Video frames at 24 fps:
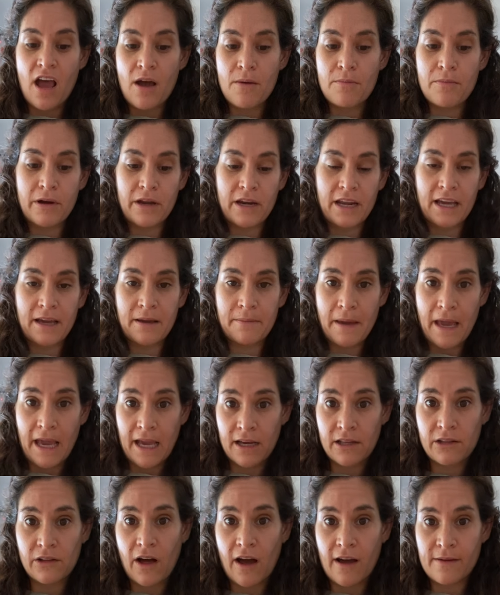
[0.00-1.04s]
putting
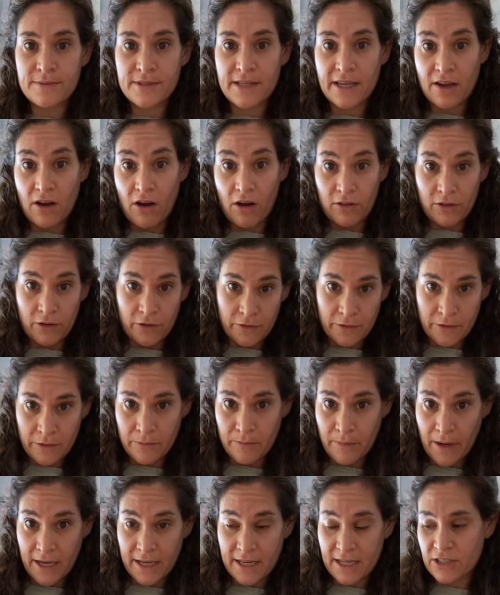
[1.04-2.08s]
paint globs like all over
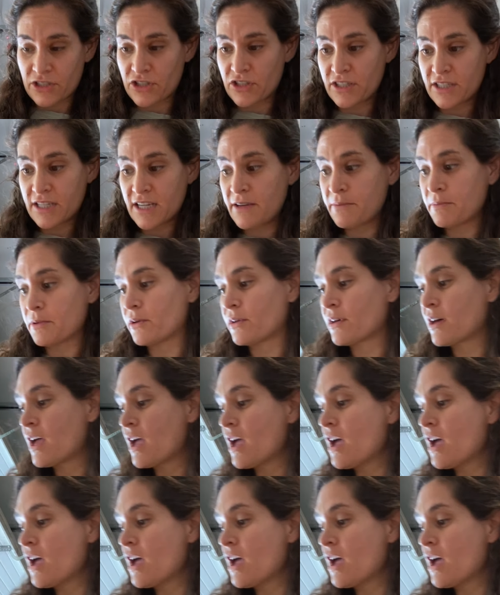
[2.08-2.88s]
my kitchen table.